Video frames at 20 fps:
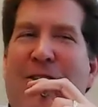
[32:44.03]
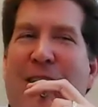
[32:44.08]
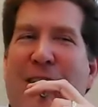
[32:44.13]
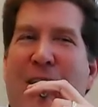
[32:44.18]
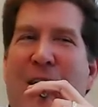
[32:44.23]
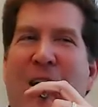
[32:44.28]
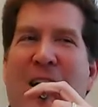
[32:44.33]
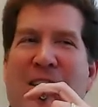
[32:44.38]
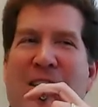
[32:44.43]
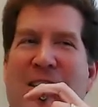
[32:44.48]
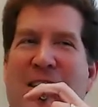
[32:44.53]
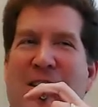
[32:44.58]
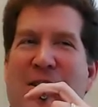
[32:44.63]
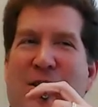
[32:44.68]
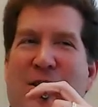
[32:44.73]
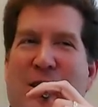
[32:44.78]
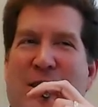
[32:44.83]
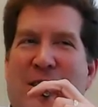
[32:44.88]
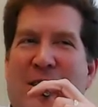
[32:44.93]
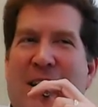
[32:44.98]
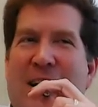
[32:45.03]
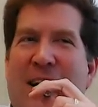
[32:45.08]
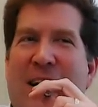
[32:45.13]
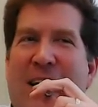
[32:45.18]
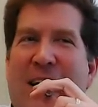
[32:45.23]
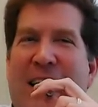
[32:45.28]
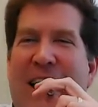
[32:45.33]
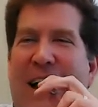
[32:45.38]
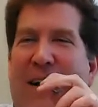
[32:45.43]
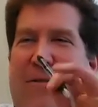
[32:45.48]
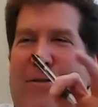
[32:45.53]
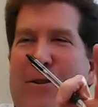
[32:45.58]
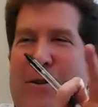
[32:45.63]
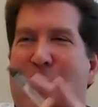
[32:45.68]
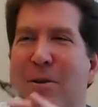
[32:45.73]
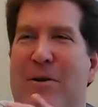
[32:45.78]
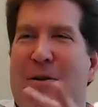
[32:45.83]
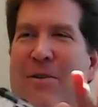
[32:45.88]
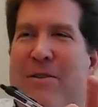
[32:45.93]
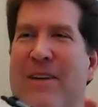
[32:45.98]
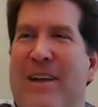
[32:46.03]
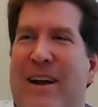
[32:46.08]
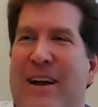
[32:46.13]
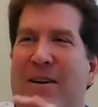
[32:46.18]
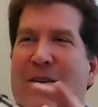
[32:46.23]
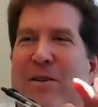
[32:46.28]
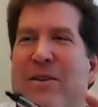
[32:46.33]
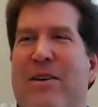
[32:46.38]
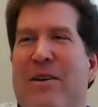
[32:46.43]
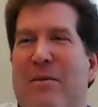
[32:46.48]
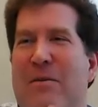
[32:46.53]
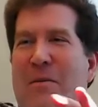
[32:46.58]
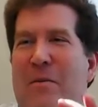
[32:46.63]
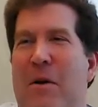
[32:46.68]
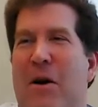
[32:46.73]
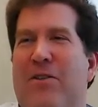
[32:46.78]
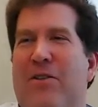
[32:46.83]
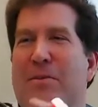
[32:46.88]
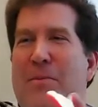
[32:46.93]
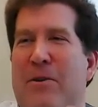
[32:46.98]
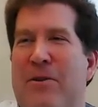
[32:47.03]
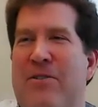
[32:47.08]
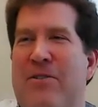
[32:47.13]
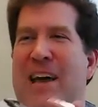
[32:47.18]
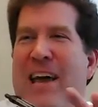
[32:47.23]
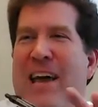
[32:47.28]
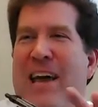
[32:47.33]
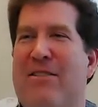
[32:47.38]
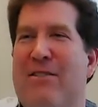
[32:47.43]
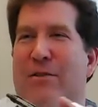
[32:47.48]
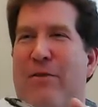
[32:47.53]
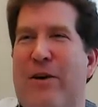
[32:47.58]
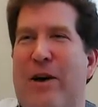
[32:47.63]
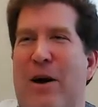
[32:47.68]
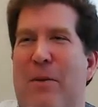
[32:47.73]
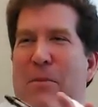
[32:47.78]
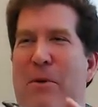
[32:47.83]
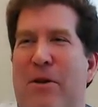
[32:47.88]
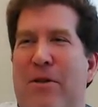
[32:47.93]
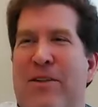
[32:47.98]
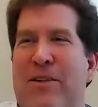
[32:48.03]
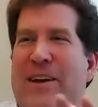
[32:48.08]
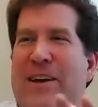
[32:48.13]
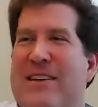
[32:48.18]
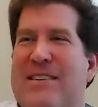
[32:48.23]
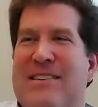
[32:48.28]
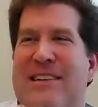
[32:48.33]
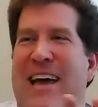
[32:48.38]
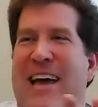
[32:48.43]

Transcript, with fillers: lost interest after, you know, I did multiple takes of a couple of things,